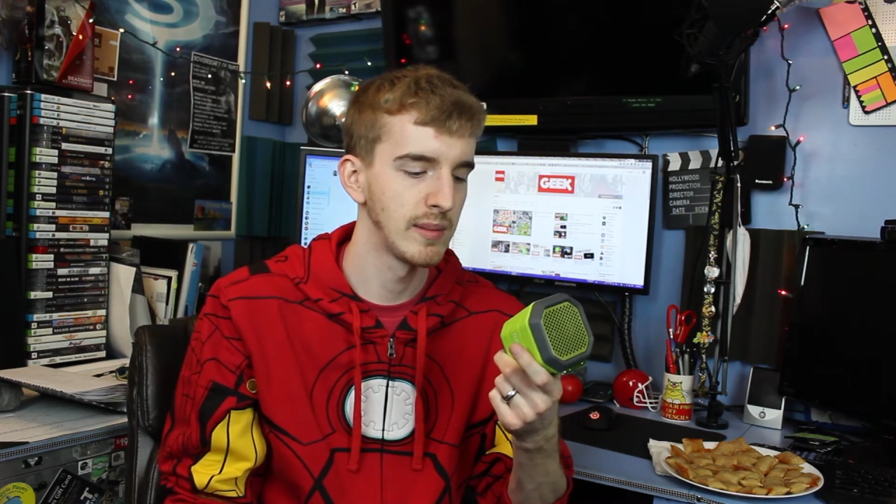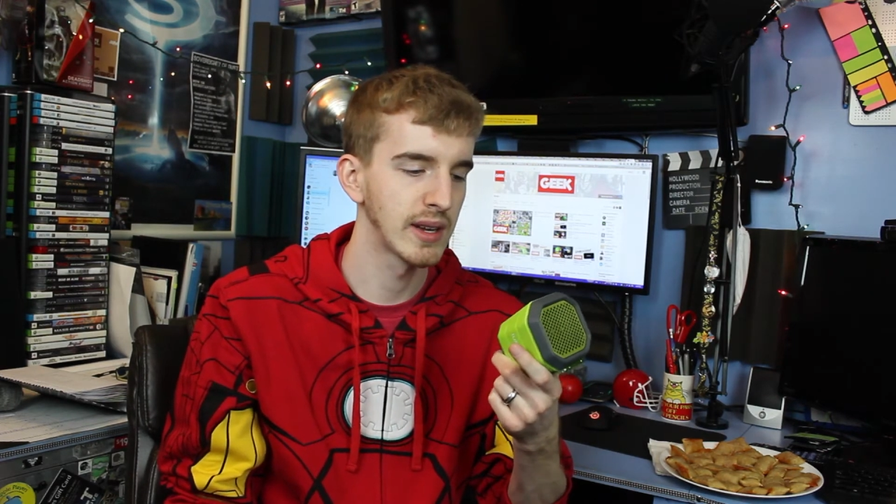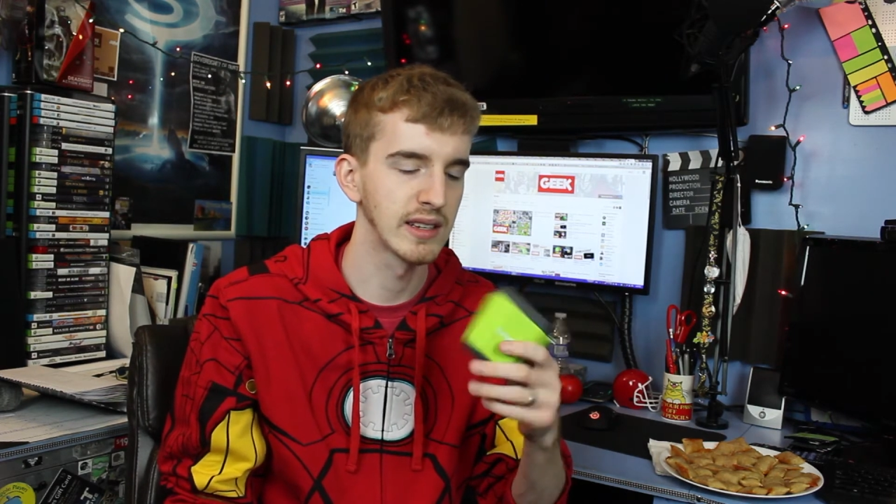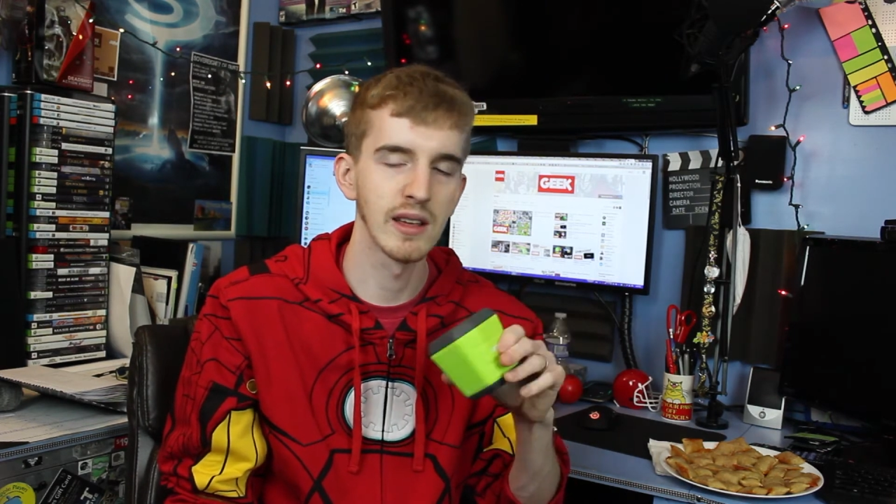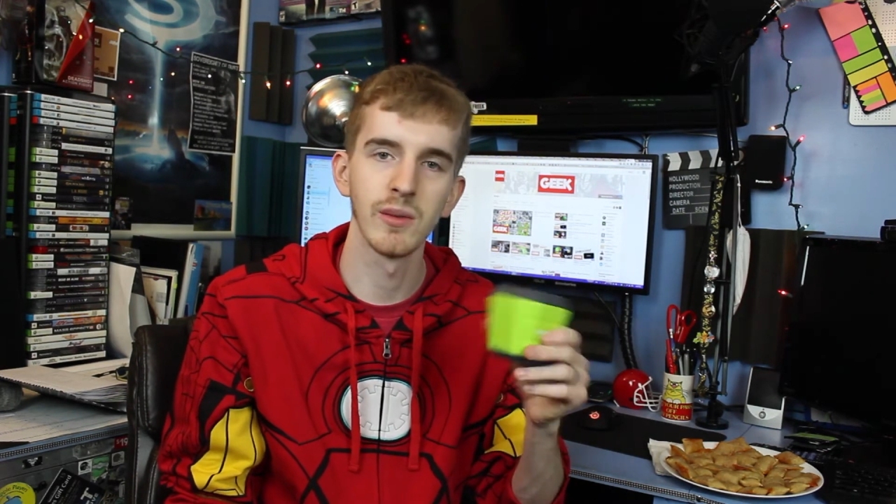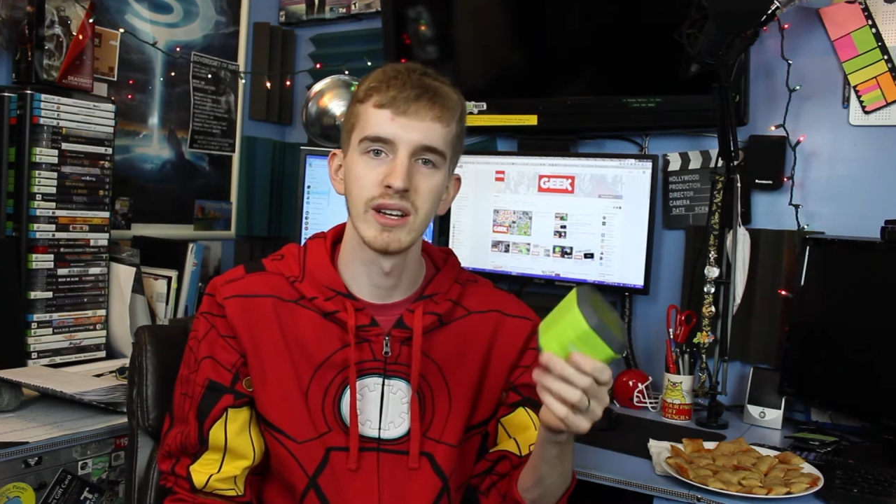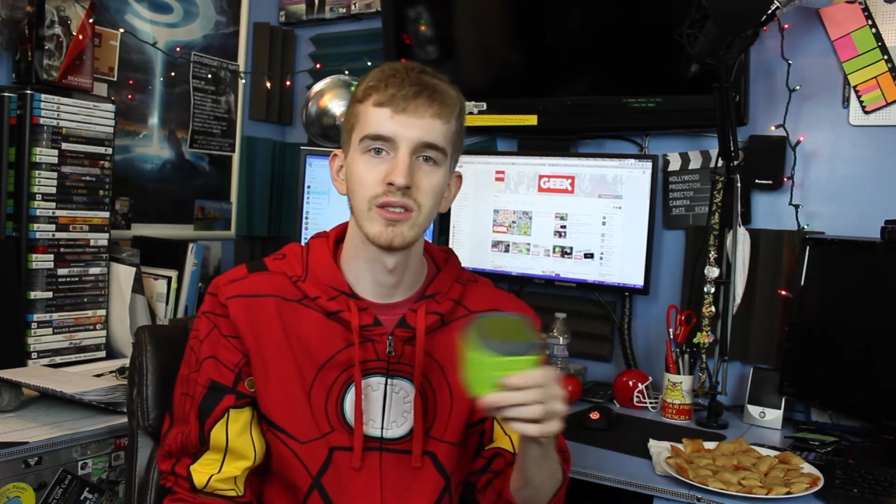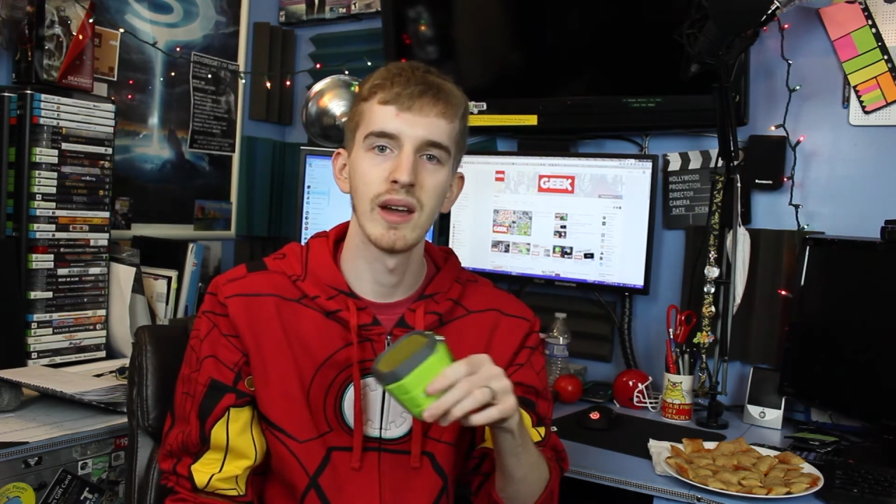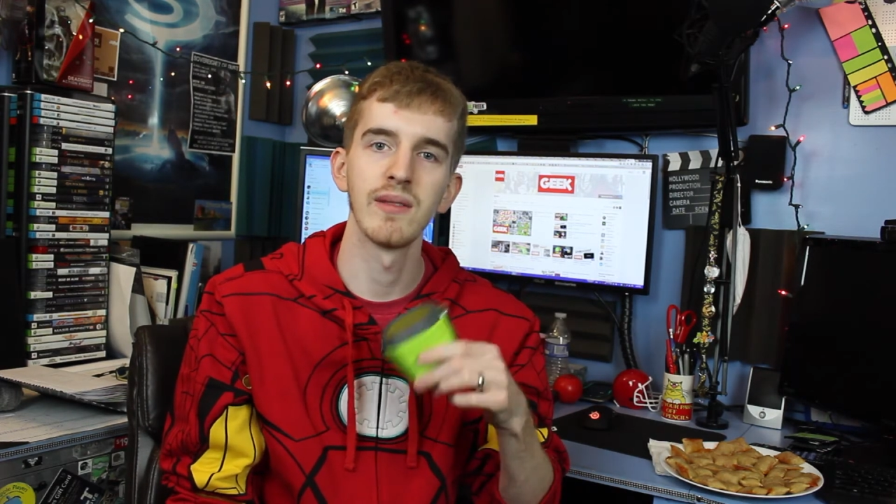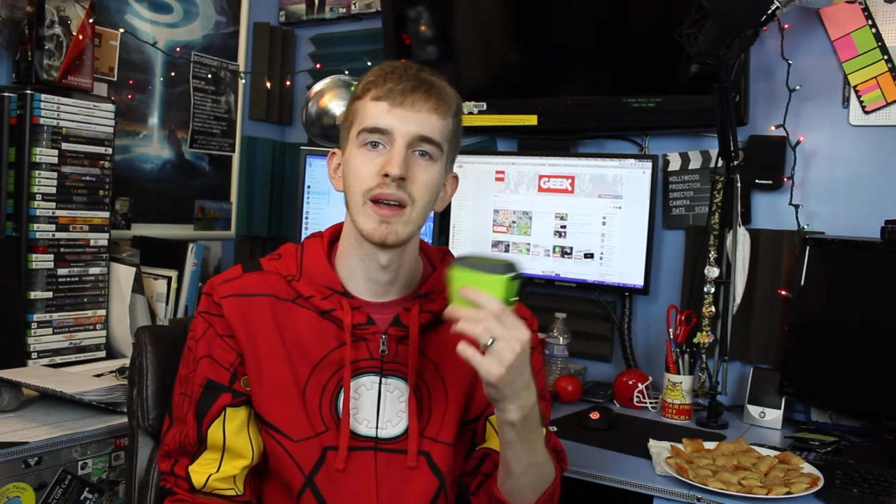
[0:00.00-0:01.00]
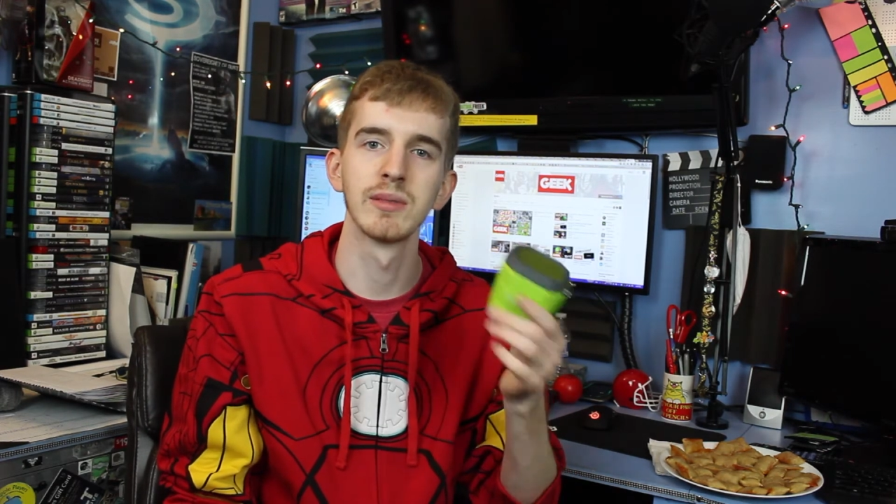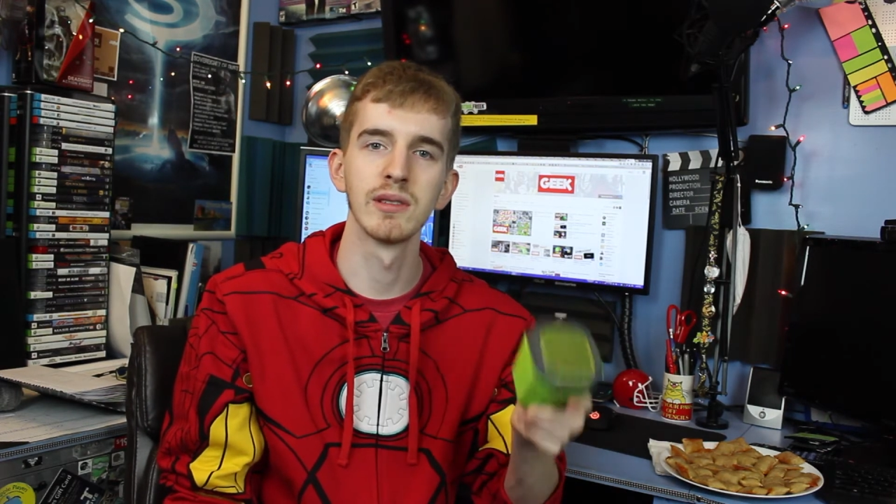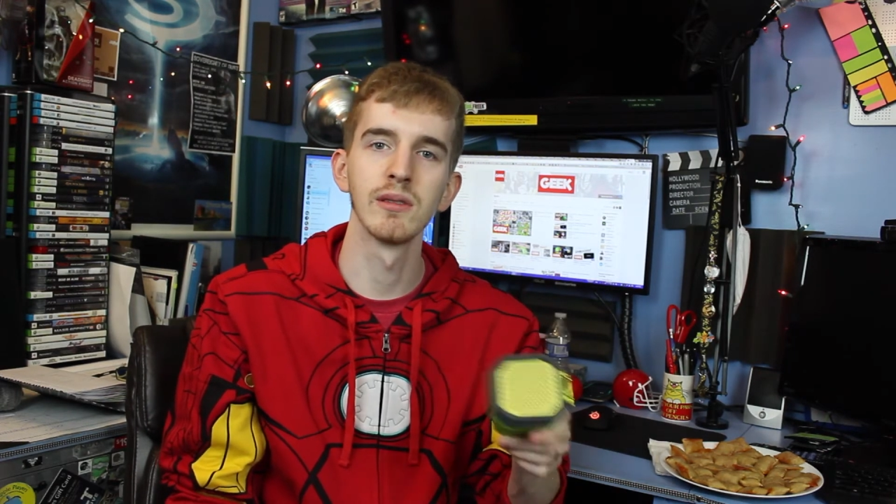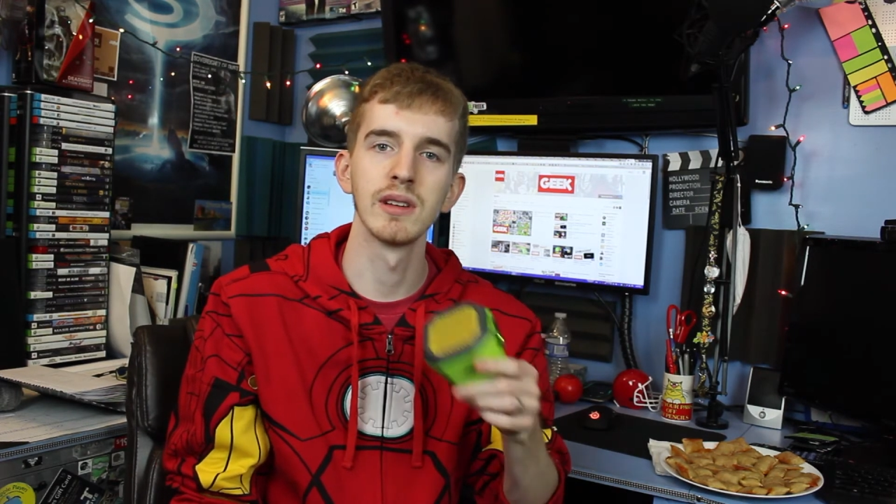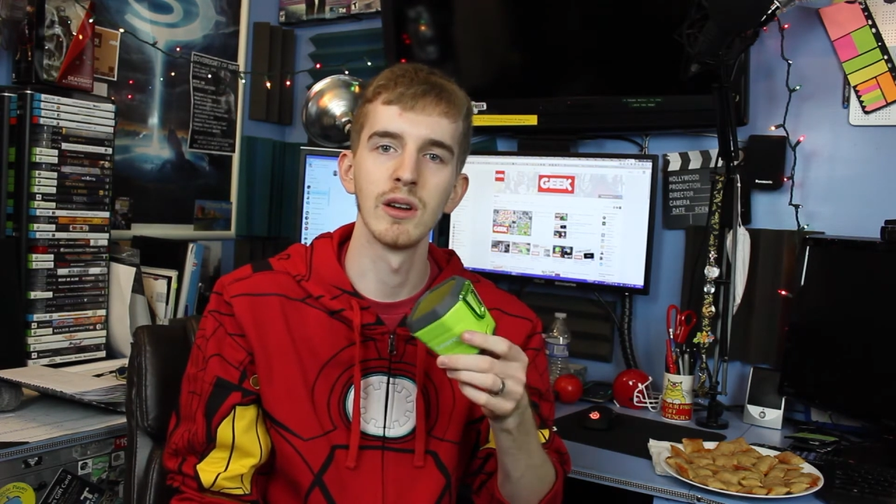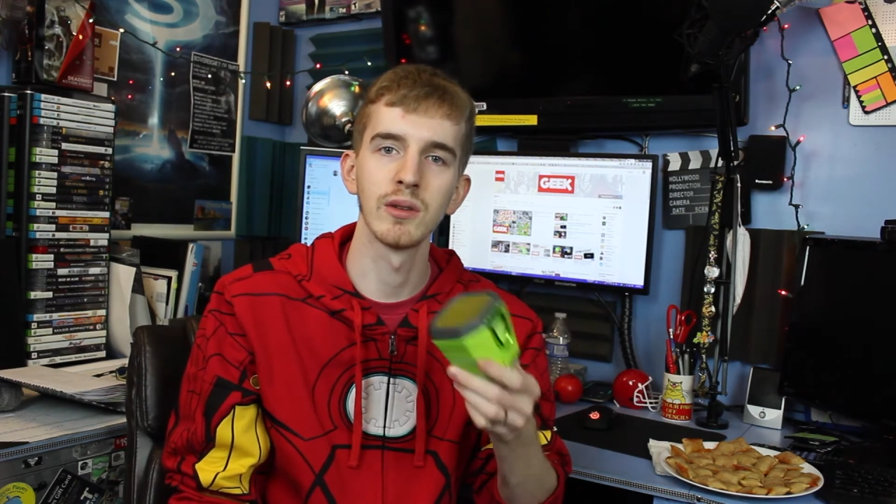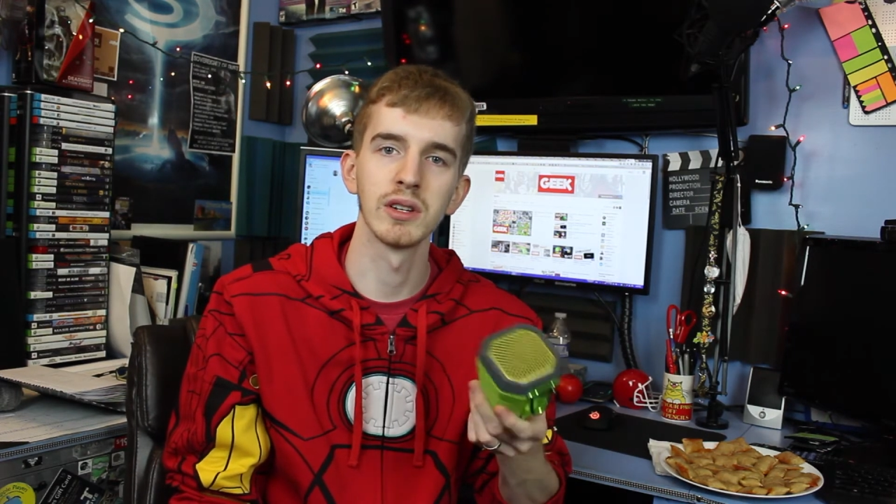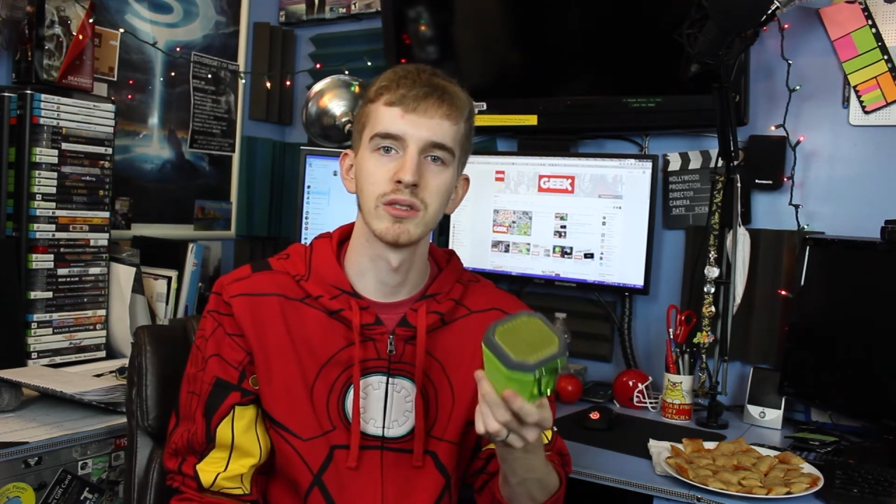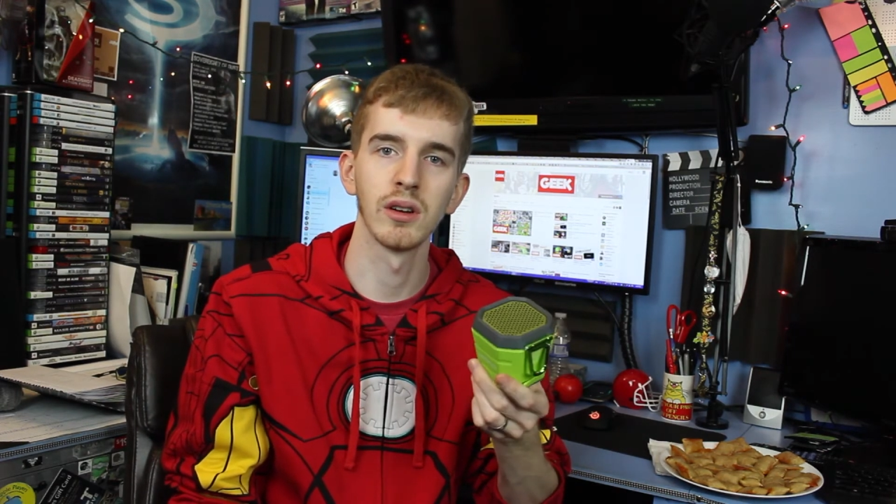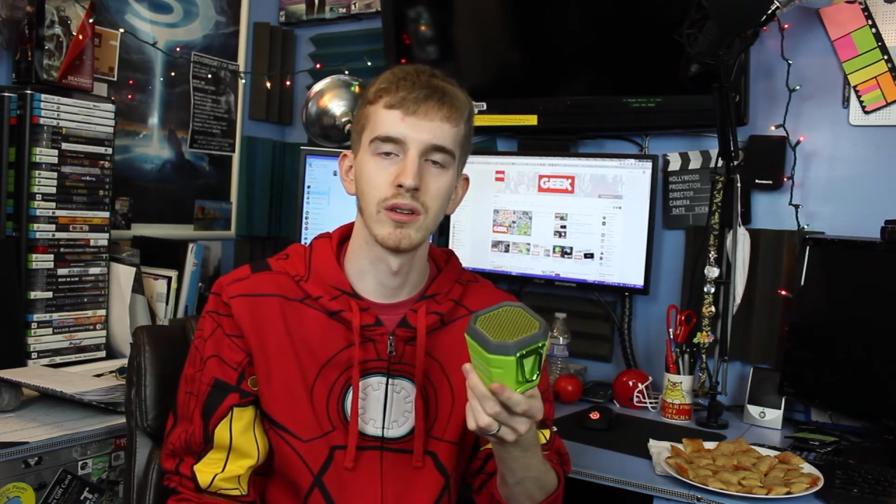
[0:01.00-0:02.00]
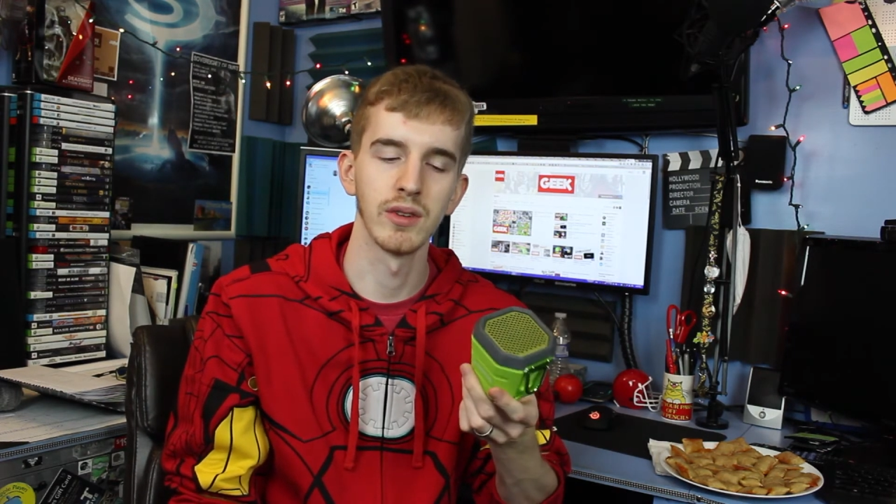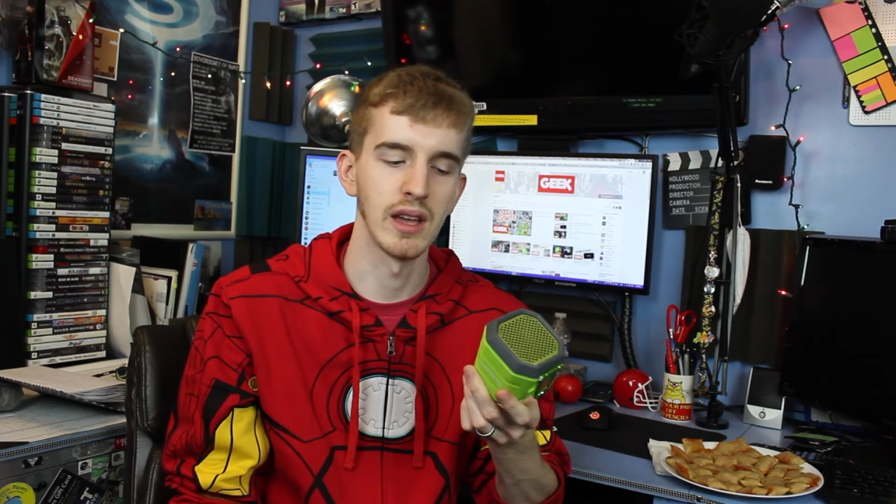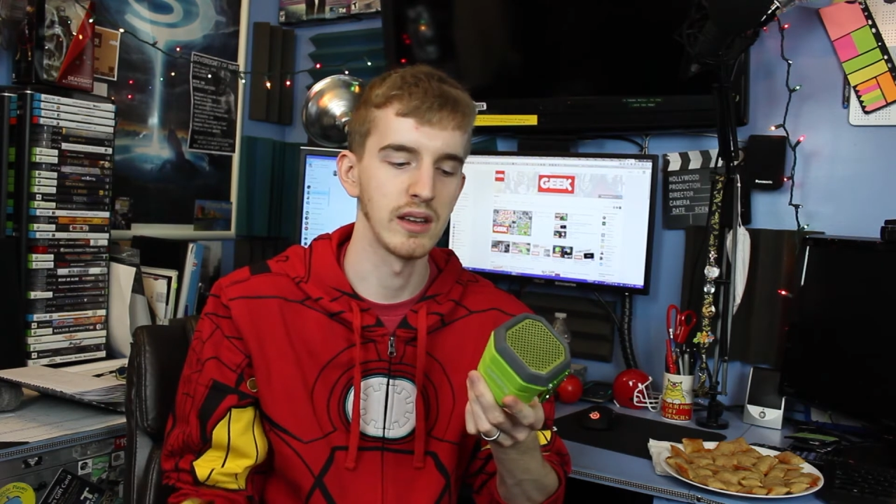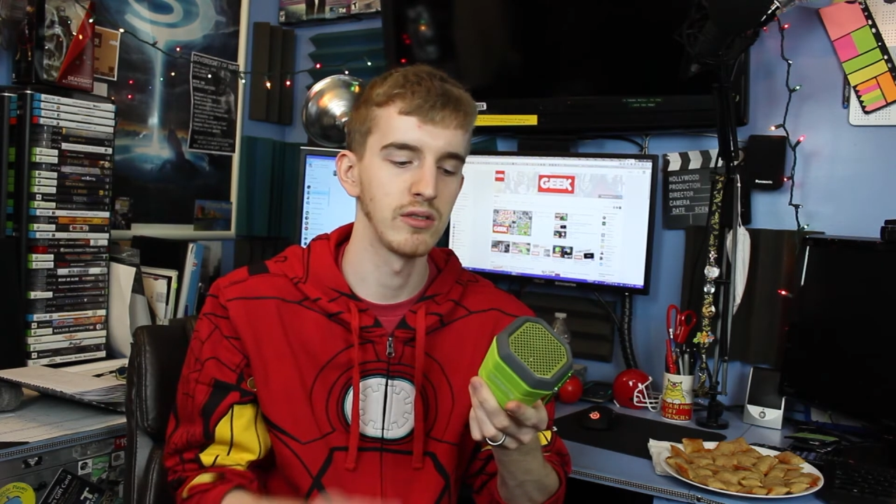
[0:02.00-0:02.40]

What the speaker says: because otherwise you have absolutely no control over that.